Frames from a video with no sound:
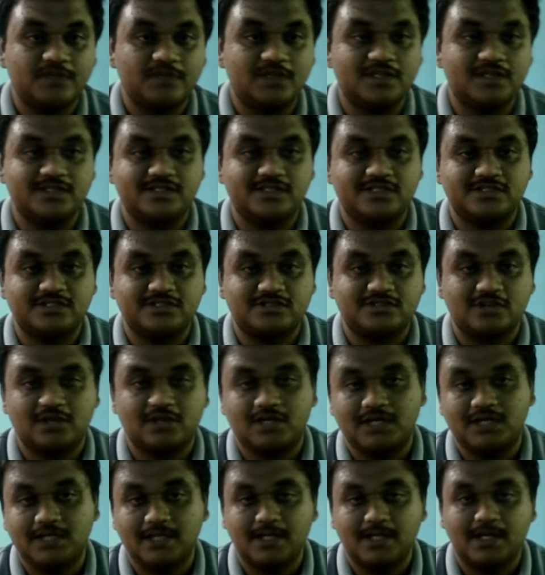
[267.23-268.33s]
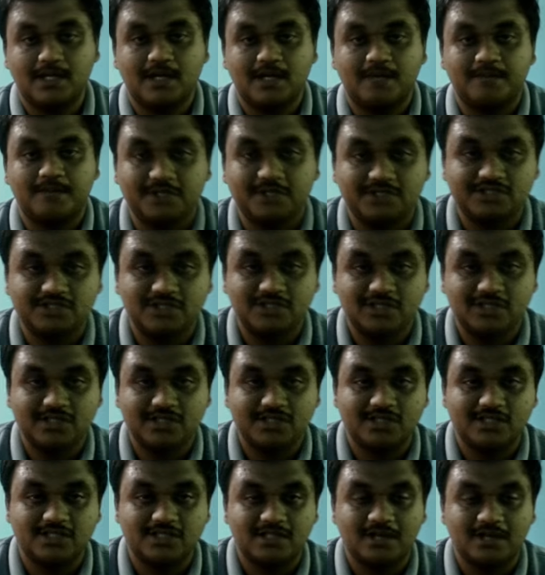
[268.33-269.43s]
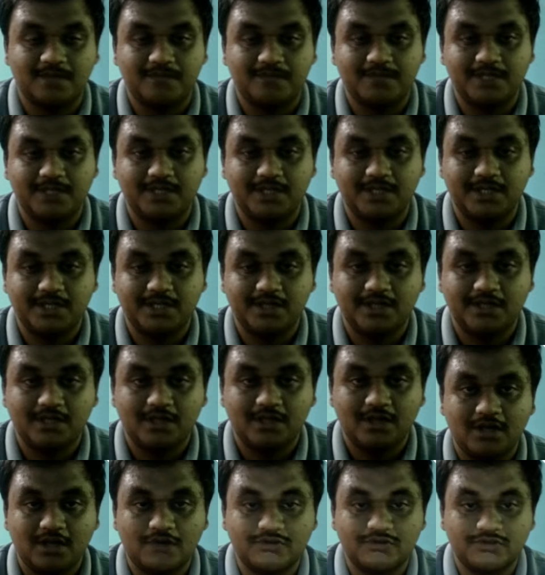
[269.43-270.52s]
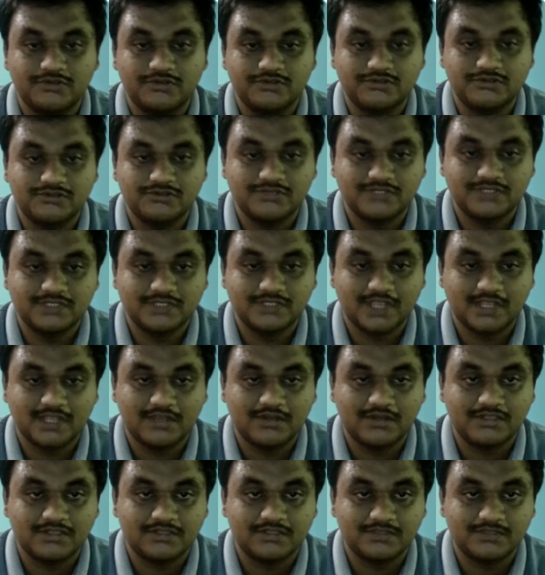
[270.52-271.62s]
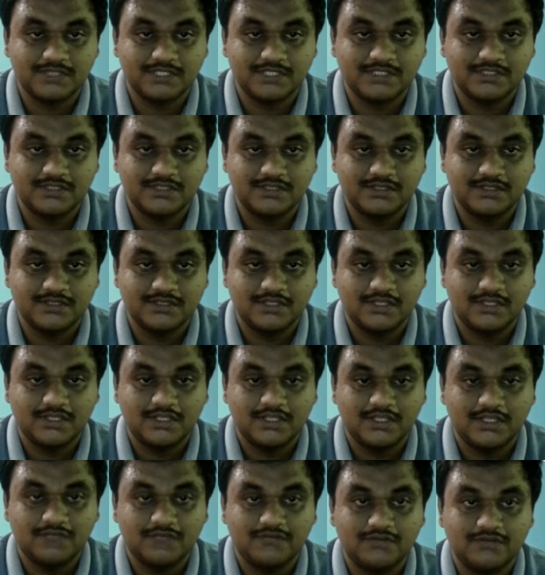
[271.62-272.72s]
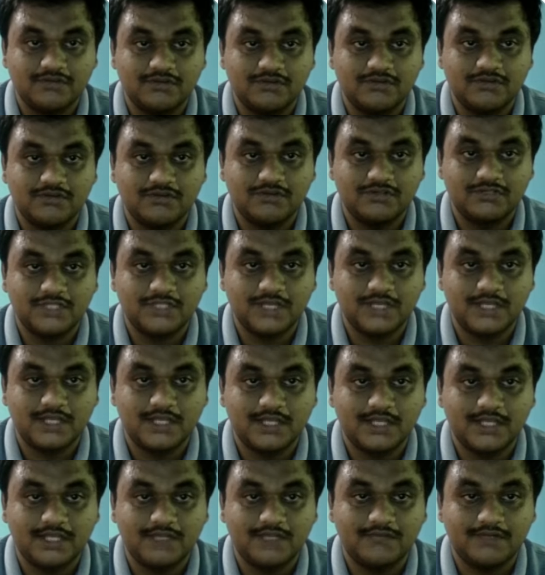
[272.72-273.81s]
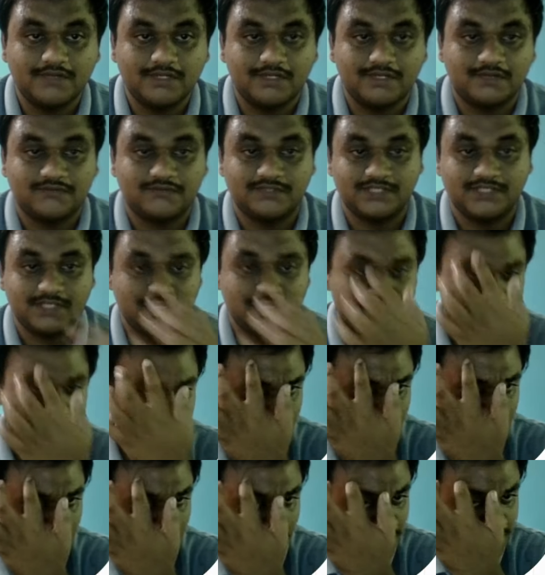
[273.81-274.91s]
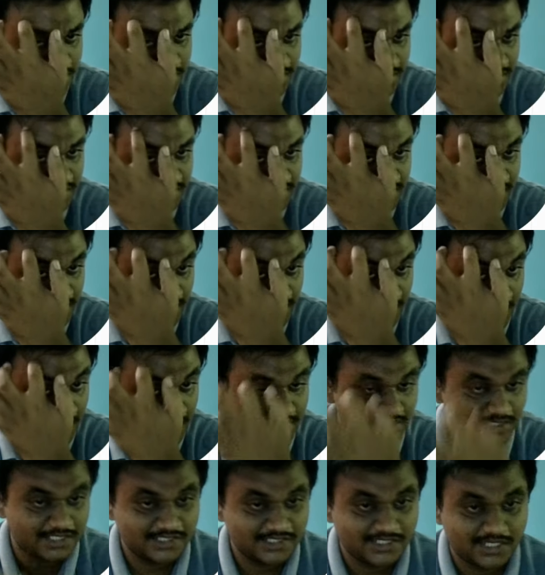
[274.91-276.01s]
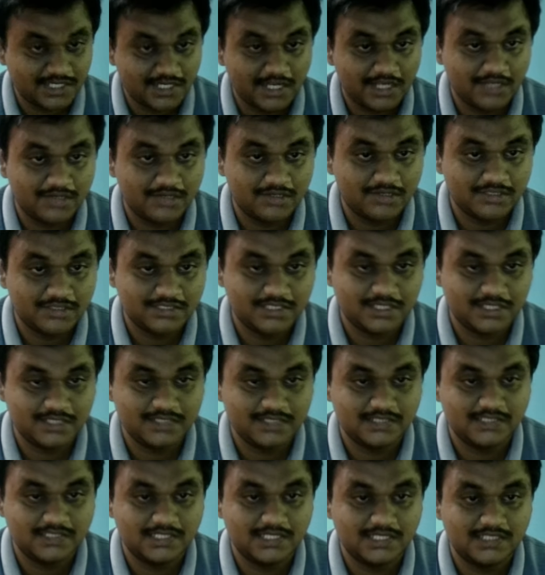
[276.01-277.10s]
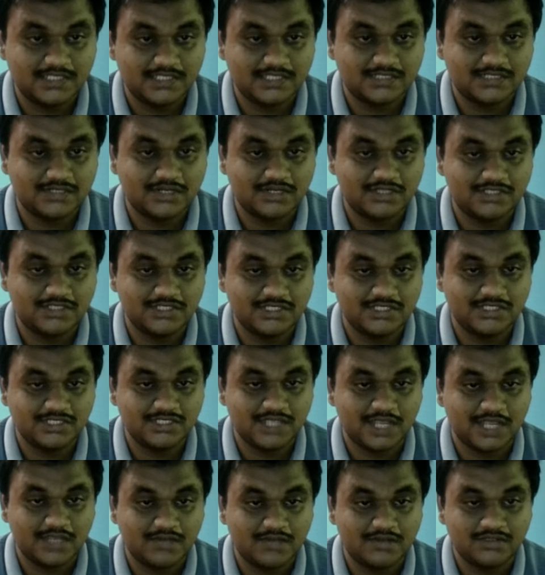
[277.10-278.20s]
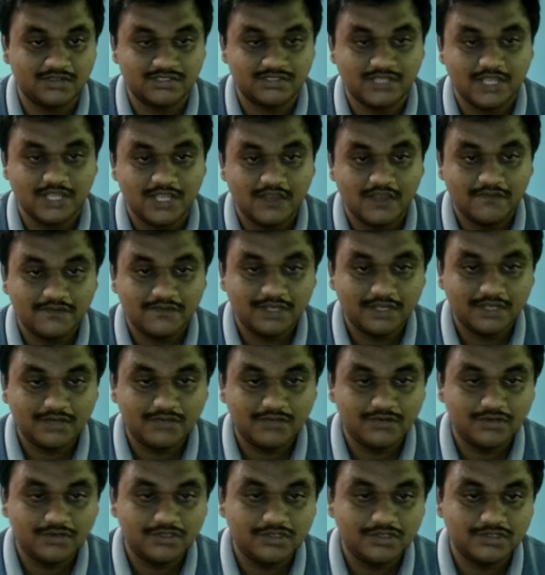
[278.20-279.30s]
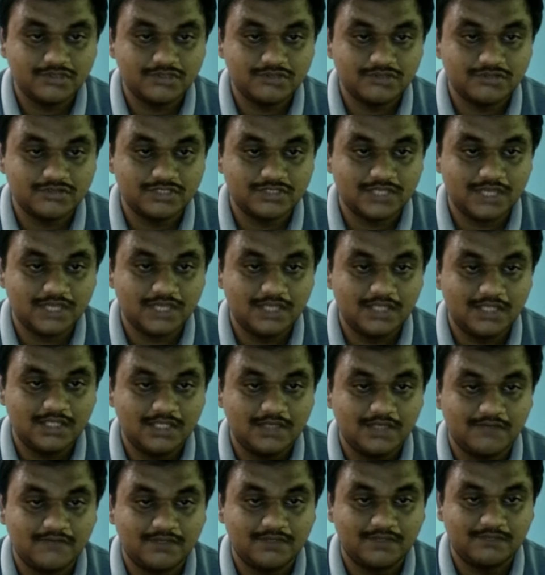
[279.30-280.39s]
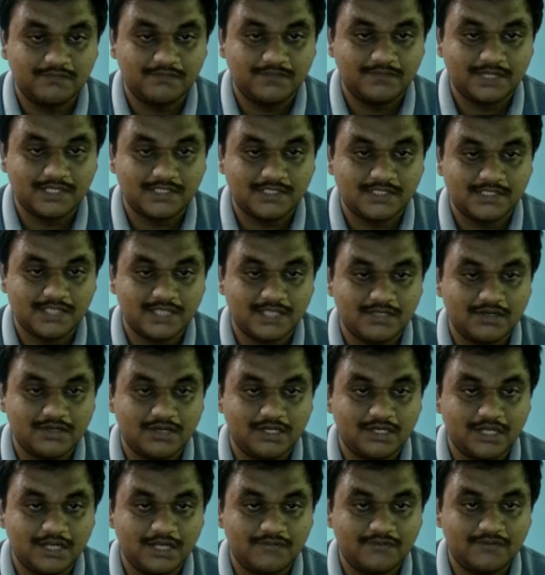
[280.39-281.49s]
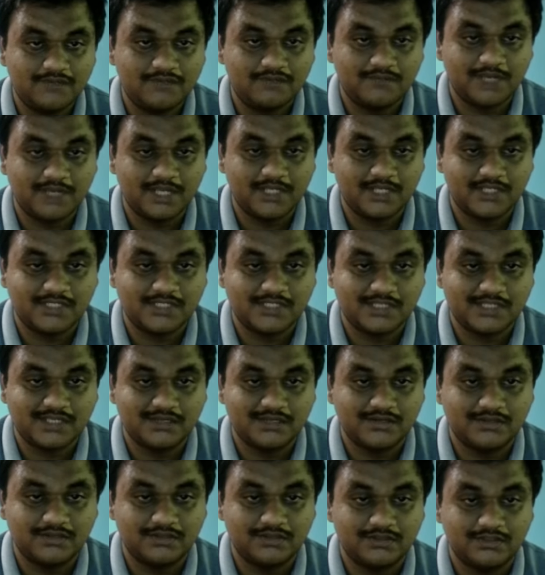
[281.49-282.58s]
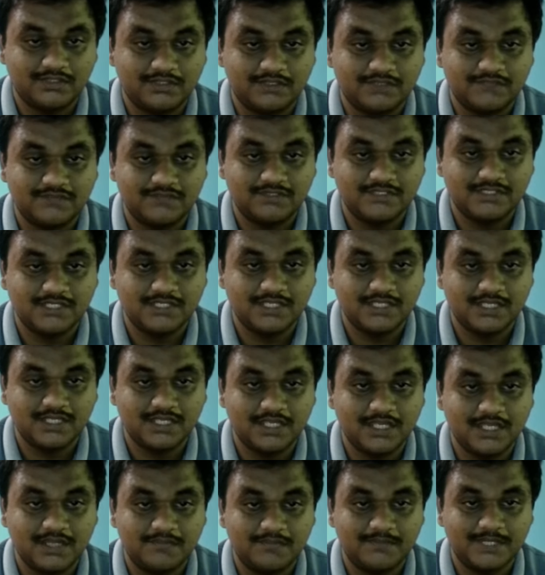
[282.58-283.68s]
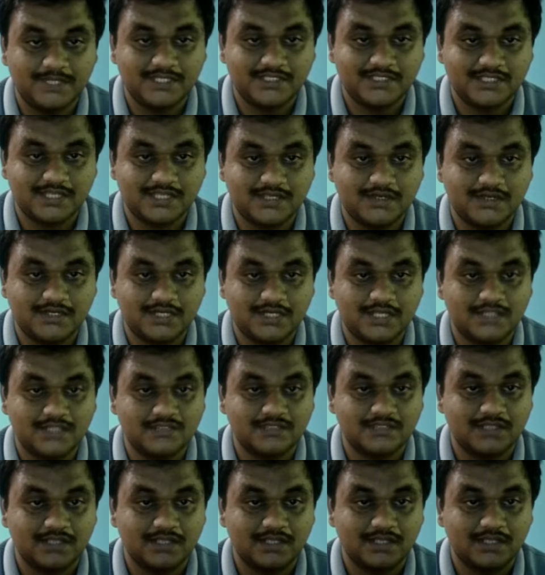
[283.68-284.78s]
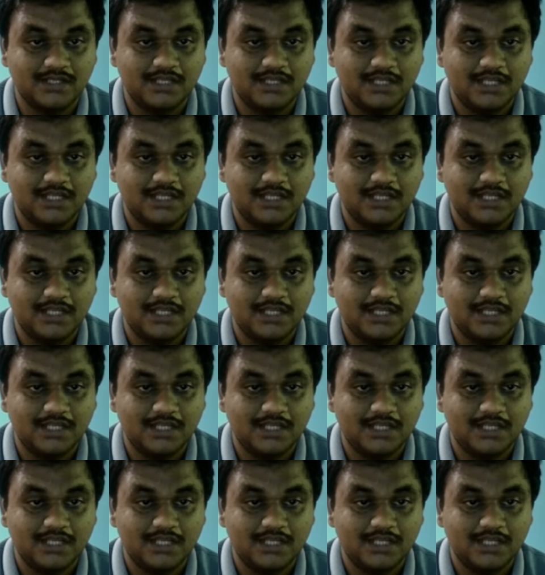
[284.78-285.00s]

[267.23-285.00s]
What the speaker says: It is installing. Installation is completed. How to use this icons means if you go to the any one of here anti-design icons or css.gg icons, we are going to use the one plus icon and one minus icon. If you see here plus icon as there.